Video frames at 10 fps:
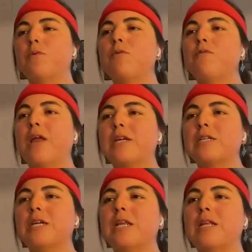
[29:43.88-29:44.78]

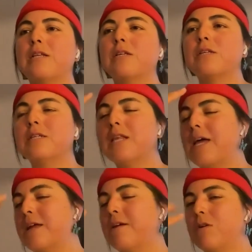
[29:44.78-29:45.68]
reflection, and just
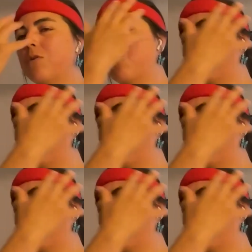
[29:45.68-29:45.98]
let it